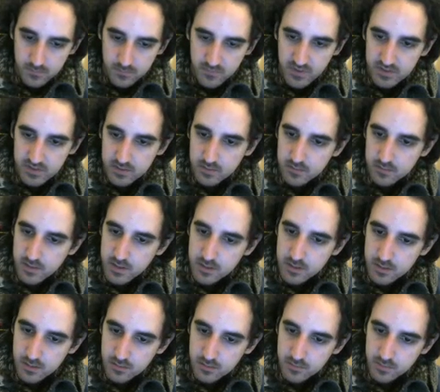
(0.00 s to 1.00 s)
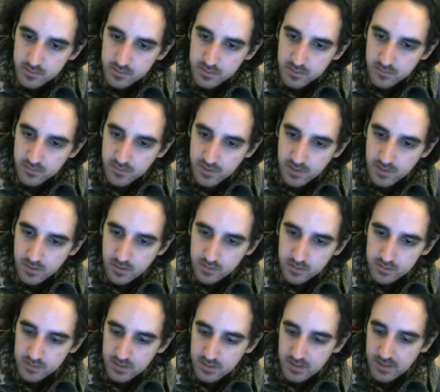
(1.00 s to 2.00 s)
facing ratio for the V
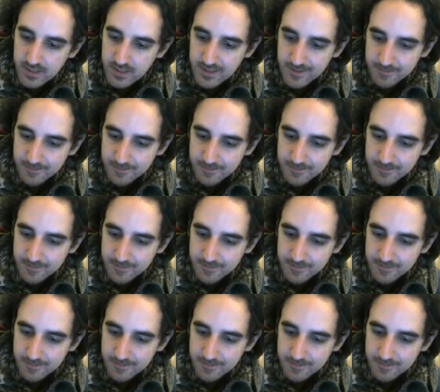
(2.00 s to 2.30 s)
coordinate,